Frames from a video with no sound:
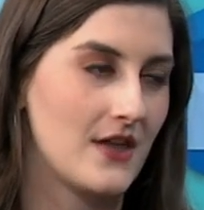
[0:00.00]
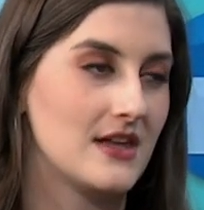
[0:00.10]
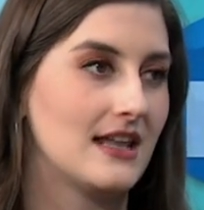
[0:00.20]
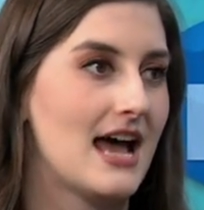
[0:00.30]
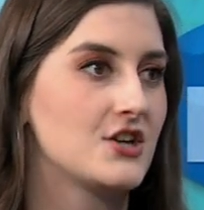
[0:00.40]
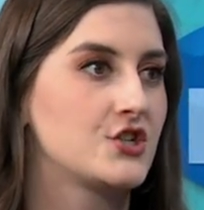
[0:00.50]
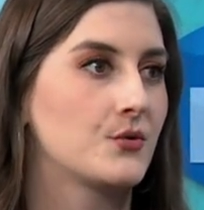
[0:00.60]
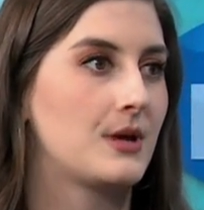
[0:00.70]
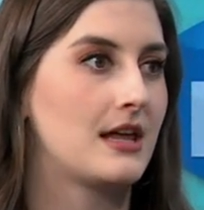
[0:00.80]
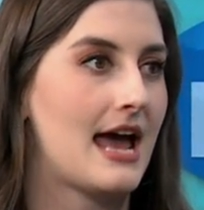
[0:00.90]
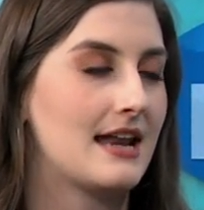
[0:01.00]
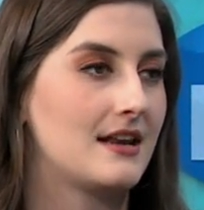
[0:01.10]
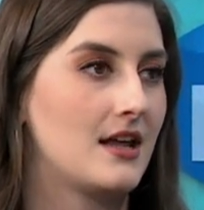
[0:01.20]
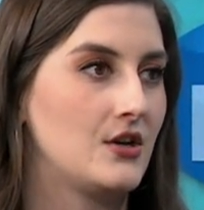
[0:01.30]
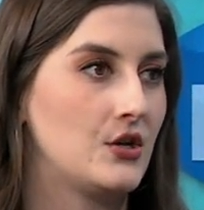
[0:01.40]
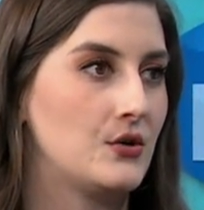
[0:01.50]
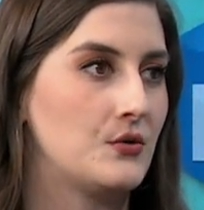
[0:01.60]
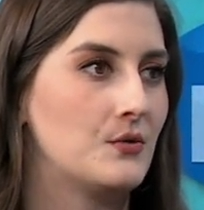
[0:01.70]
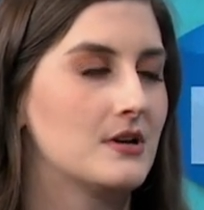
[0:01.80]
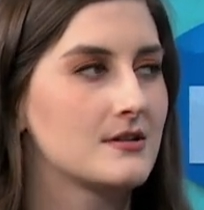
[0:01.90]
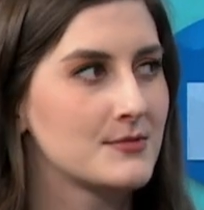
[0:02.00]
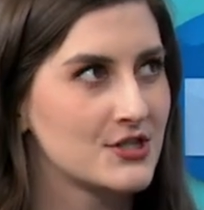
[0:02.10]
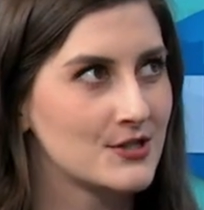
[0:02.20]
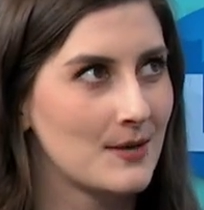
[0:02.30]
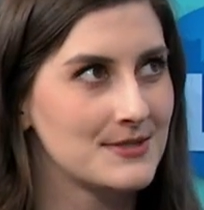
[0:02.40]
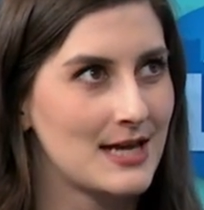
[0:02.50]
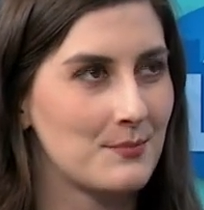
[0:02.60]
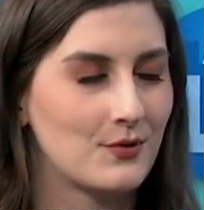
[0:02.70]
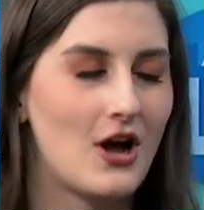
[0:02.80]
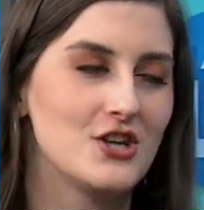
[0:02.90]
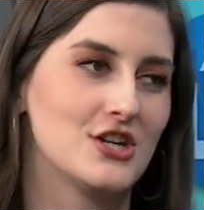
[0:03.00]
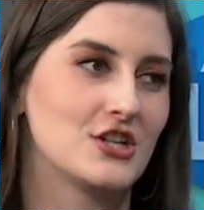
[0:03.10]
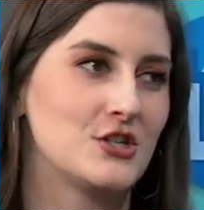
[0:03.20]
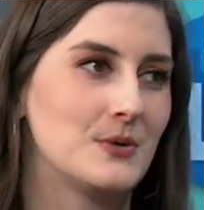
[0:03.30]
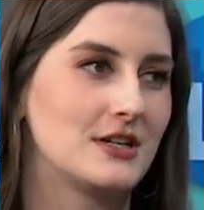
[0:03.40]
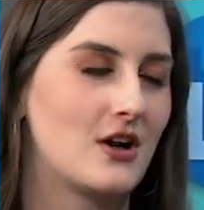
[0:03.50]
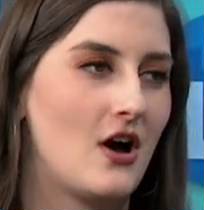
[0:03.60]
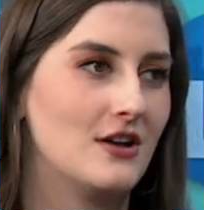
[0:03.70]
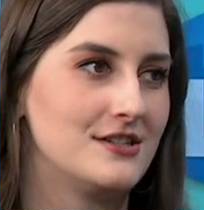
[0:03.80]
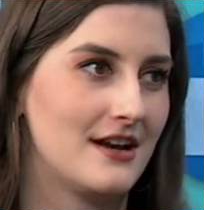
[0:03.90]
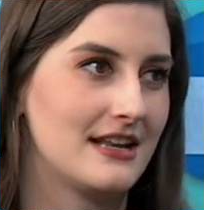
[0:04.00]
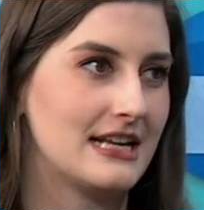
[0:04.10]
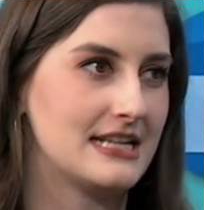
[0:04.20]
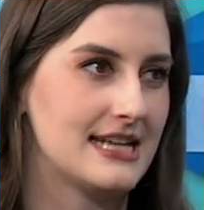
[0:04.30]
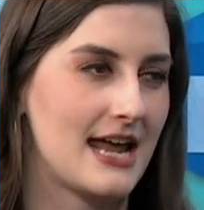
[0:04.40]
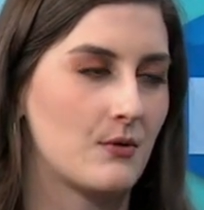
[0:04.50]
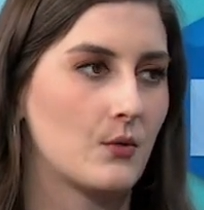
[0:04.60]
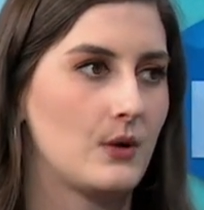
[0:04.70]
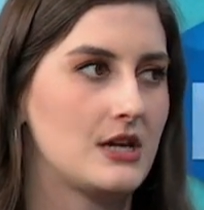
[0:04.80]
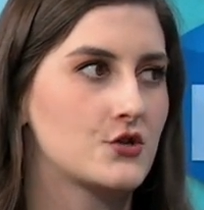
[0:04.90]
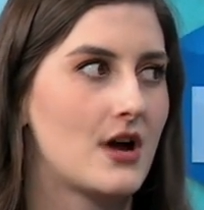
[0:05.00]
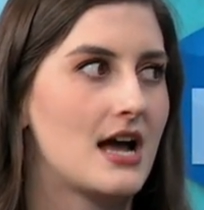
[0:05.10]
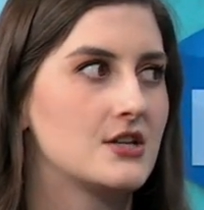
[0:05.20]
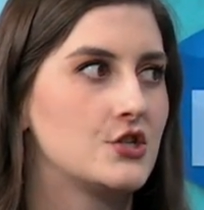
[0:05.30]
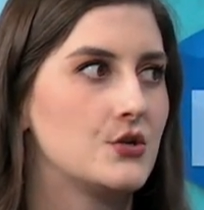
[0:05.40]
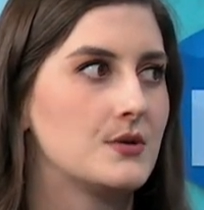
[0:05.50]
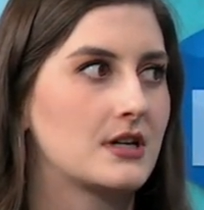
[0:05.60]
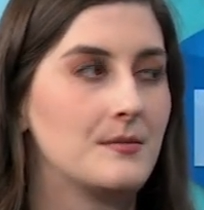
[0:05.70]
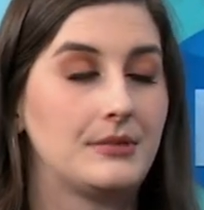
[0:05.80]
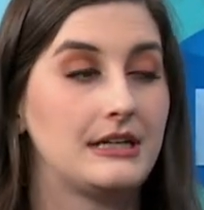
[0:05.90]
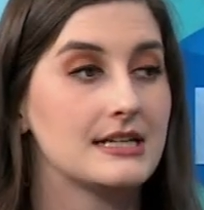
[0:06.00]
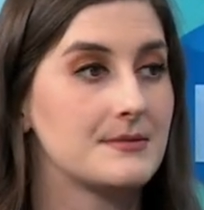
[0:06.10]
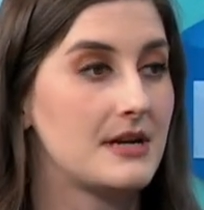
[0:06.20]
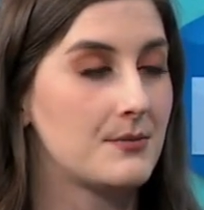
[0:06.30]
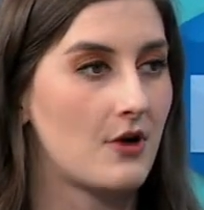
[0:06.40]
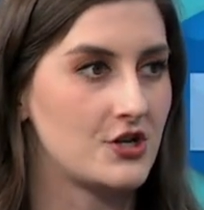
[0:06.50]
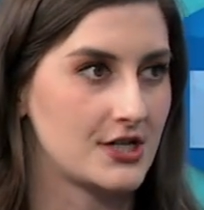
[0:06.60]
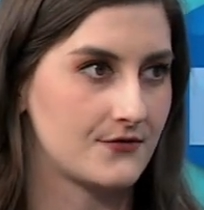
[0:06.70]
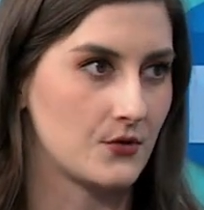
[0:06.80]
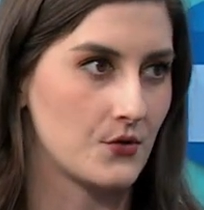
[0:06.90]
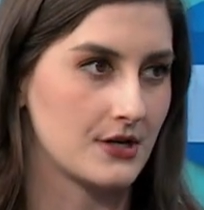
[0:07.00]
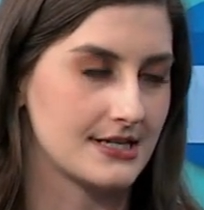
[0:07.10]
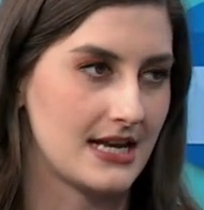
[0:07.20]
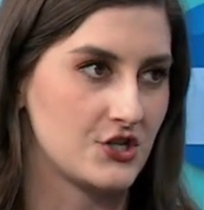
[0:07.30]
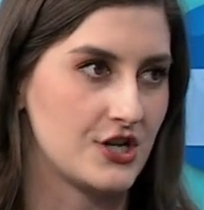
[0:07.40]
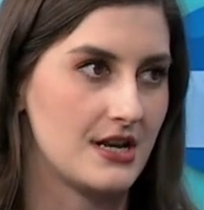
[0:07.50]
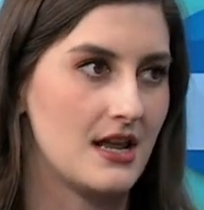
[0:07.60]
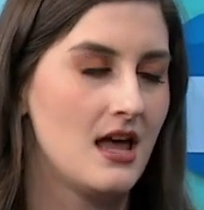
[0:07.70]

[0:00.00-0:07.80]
And then last year we added a new subset project to it called Done in a Day, where we try to complete as many projects for an organization.